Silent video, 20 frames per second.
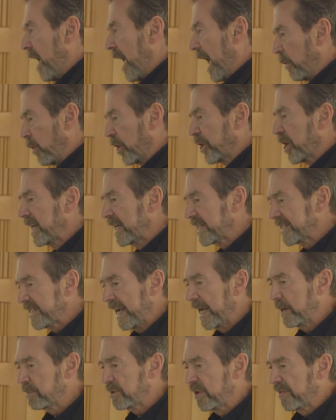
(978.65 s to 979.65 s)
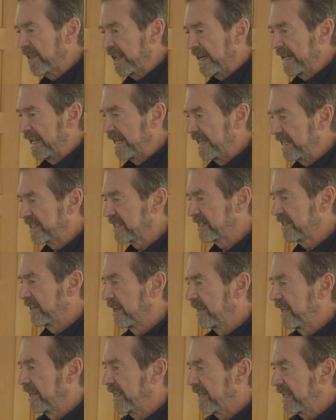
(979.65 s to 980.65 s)
I work on a table that is
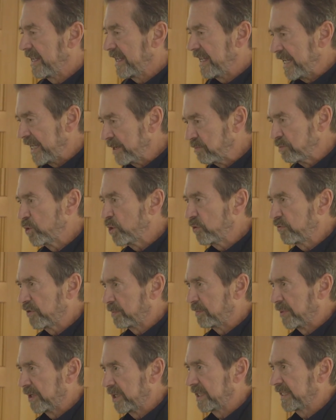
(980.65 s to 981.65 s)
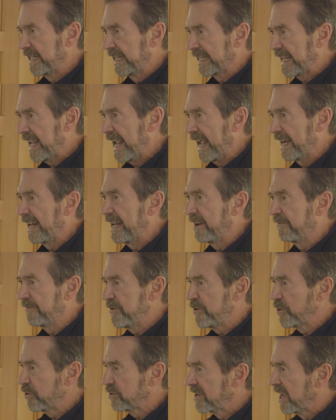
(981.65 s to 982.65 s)
immovable. It can,
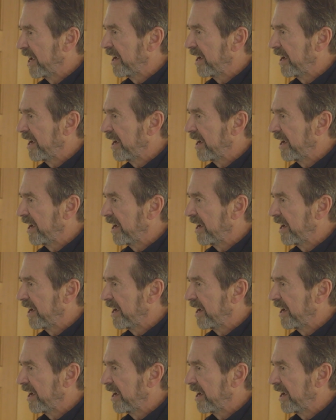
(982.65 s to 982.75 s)
if you